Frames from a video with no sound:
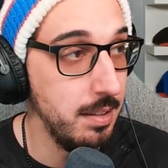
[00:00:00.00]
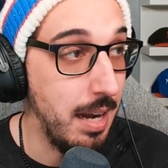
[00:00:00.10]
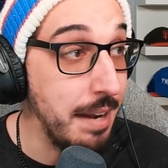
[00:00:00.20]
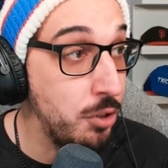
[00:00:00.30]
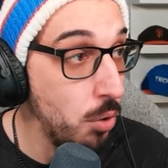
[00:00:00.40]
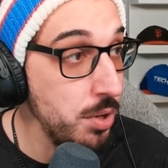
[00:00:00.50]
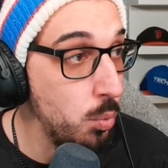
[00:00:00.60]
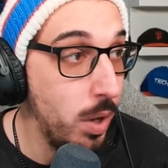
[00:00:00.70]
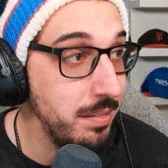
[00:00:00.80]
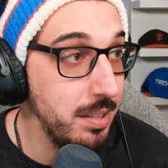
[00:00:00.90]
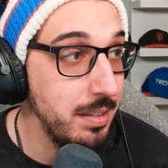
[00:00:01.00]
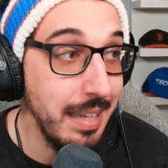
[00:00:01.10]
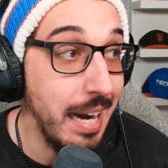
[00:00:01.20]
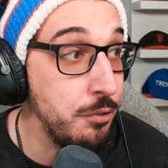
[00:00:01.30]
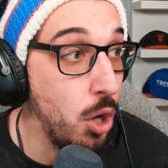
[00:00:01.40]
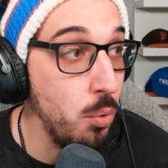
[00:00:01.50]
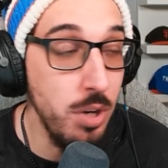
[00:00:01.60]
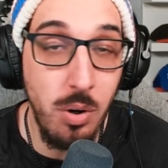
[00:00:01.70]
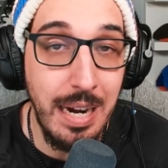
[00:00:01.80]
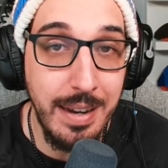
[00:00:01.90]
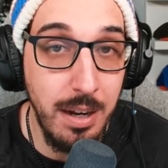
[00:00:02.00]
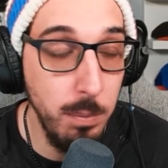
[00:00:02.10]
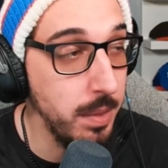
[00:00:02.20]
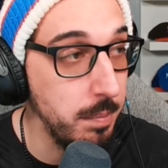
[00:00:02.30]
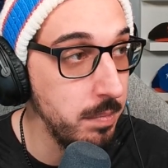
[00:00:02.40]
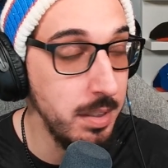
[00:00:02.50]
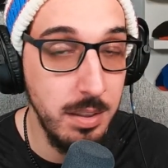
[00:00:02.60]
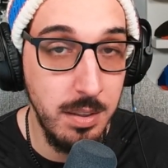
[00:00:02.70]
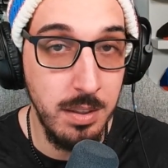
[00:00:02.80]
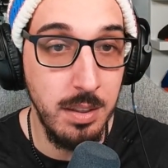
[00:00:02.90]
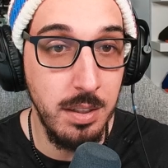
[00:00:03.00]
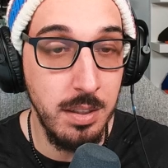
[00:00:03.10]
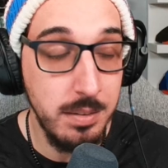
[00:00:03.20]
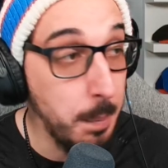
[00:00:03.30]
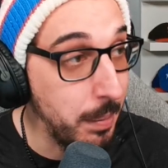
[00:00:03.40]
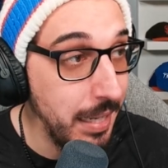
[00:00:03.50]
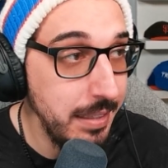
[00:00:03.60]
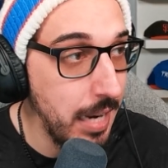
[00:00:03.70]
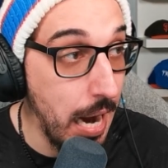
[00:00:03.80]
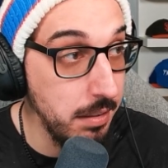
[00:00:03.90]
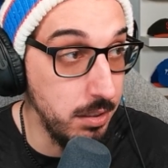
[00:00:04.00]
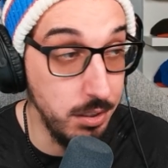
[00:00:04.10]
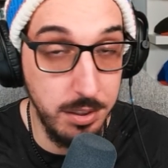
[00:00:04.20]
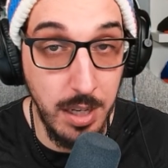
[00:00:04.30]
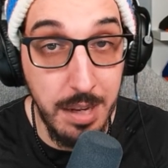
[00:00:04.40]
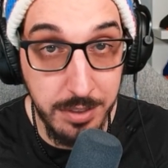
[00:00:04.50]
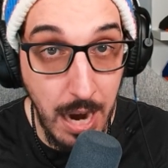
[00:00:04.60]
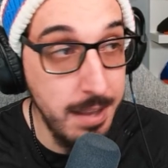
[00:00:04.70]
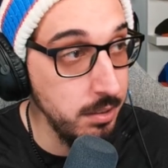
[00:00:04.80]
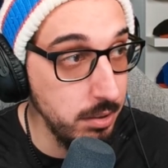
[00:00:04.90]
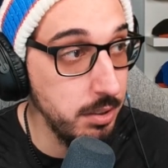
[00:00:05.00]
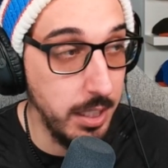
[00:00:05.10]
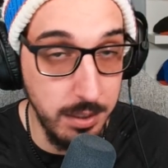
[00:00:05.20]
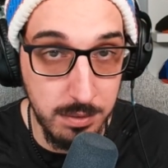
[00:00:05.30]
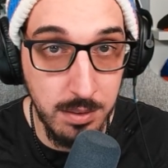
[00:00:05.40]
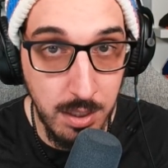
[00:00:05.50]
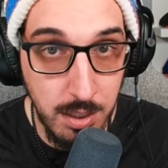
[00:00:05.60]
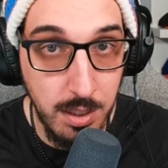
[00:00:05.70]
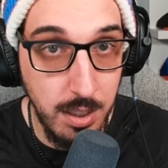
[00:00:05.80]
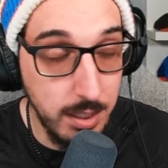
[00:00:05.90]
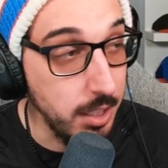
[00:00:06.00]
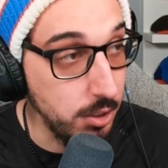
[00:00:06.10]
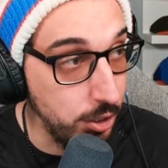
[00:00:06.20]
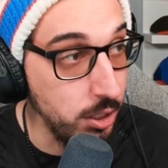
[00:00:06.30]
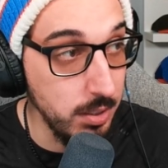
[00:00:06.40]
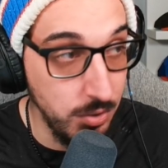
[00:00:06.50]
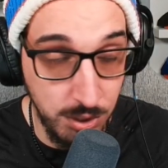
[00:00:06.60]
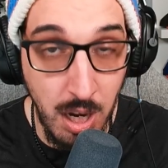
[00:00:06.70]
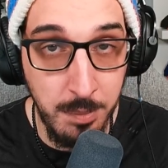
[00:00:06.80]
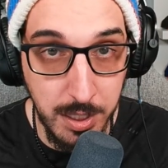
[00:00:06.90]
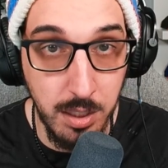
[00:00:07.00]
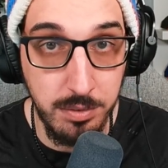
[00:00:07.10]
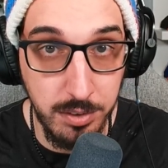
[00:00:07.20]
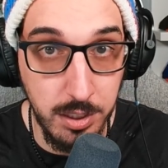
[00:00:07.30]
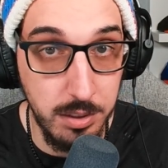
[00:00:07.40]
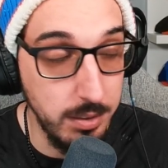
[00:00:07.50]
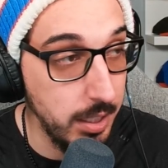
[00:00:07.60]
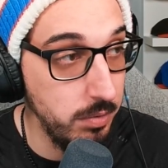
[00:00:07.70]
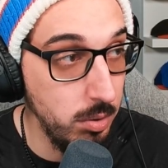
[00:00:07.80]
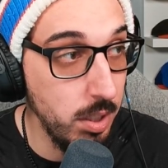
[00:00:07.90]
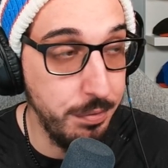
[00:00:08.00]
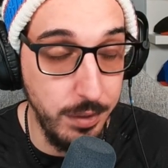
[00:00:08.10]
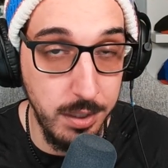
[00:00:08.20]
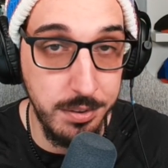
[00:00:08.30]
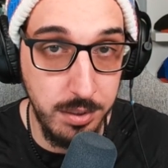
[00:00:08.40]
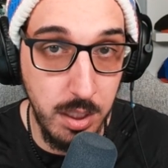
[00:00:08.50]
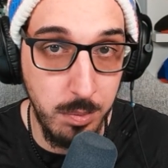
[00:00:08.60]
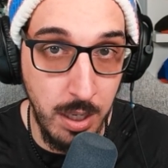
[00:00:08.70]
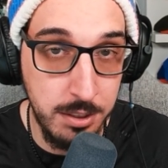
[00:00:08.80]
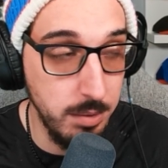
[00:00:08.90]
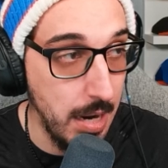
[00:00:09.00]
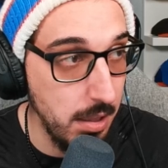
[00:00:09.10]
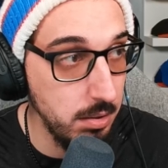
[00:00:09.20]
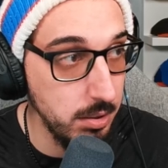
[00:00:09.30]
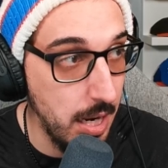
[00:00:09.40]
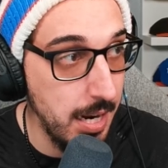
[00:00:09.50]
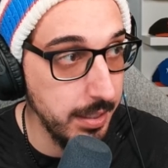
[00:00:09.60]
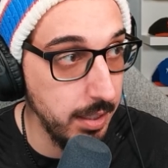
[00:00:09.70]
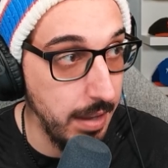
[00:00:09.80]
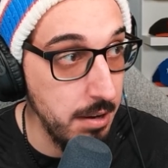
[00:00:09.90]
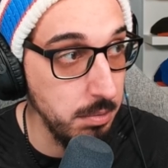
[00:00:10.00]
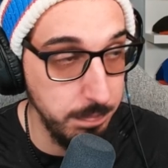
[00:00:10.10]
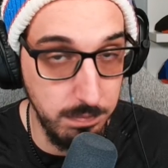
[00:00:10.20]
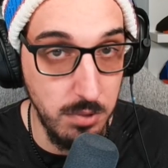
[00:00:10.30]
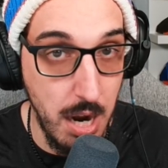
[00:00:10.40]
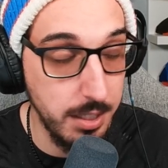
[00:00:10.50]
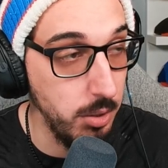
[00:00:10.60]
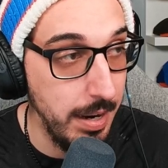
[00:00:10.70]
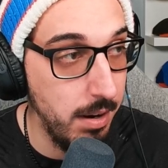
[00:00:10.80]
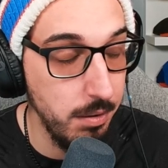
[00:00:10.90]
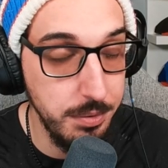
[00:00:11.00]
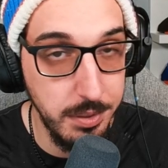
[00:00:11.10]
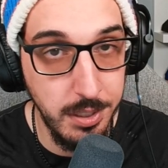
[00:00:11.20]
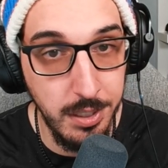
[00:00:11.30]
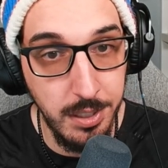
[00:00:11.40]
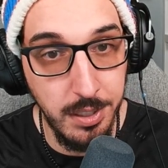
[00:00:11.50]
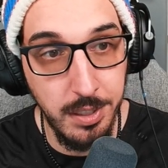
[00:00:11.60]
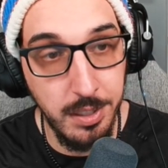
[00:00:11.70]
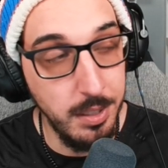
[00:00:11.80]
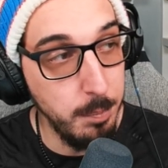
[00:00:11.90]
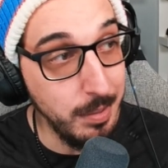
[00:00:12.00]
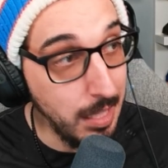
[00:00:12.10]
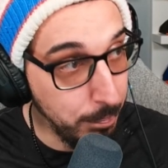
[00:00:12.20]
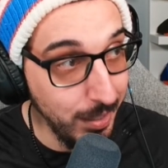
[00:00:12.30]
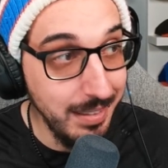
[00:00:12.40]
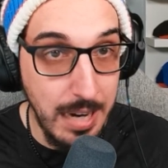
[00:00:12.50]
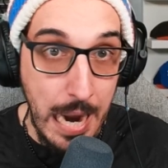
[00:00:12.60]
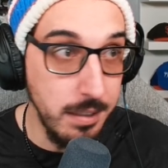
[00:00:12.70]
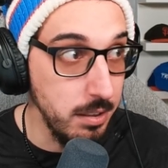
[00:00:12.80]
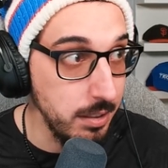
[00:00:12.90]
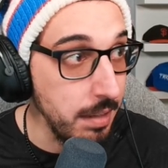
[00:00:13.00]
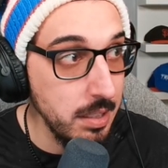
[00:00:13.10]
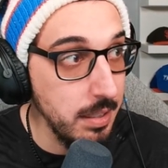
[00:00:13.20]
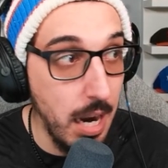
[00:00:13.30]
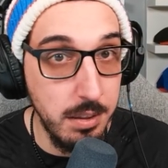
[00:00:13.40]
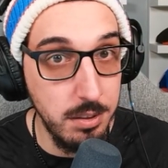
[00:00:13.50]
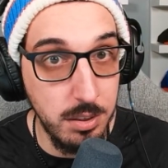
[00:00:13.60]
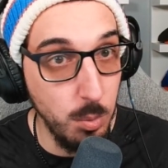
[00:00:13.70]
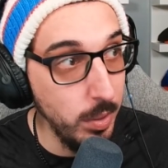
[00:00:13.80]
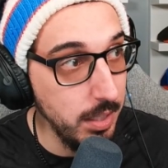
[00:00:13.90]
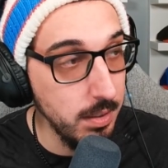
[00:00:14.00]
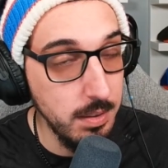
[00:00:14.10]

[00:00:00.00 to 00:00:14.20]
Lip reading: I don't know I don't know how to help them. They play the Islanders tonight. The Islanders can cure insomnia for you. Like, if you want to fall asleep, watch some Islanders hockey. That'll knock you out. But they play the Islanders. I think the Islanders are going to win.